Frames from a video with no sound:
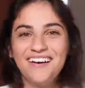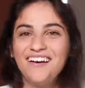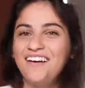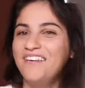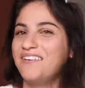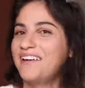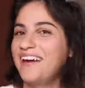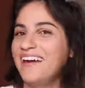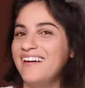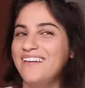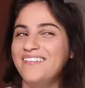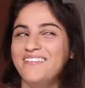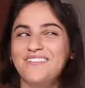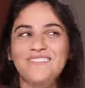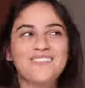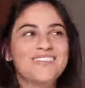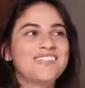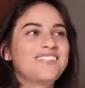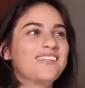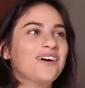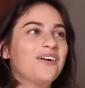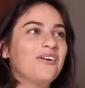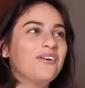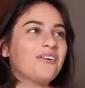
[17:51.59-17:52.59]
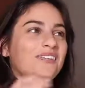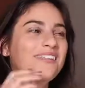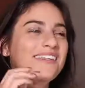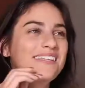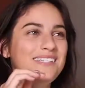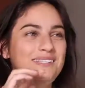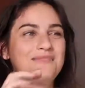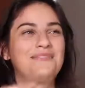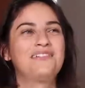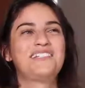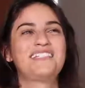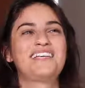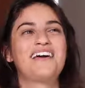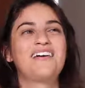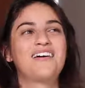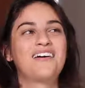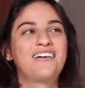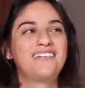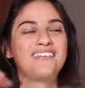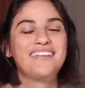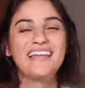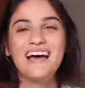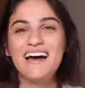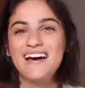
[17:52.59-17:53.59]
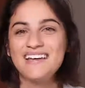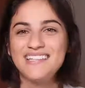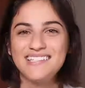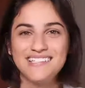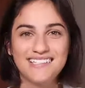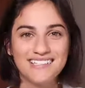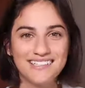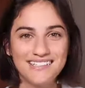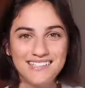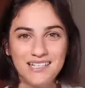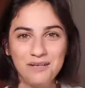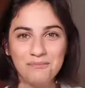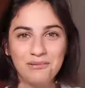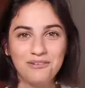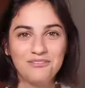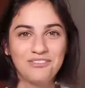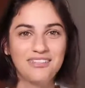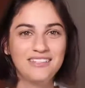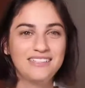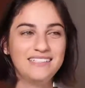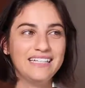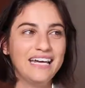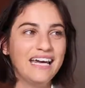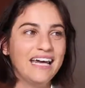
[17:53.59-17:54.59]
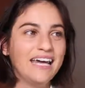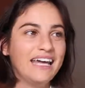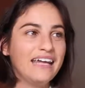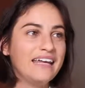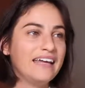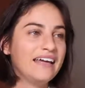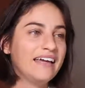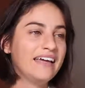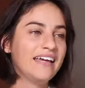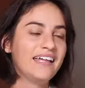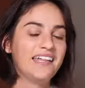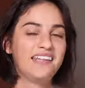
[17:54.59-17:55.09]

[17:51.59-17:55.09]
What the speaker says: Okay, so this was our last tip of the day.